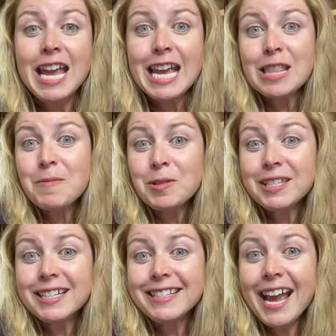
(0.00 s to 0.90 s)
In the most
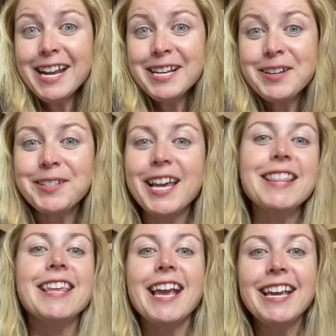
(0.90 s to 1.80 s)
exciting news, I
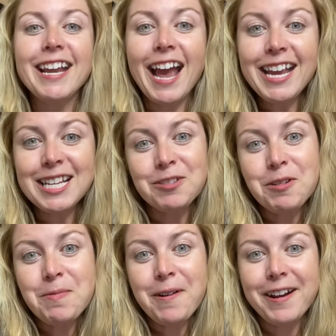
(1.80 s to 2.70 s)
think, and I get to
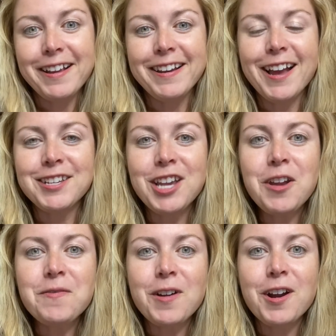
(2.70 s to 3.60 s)
report it, not
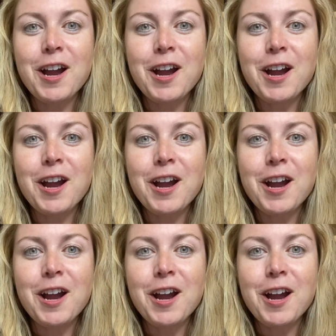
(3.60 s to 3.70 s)
Jennifer,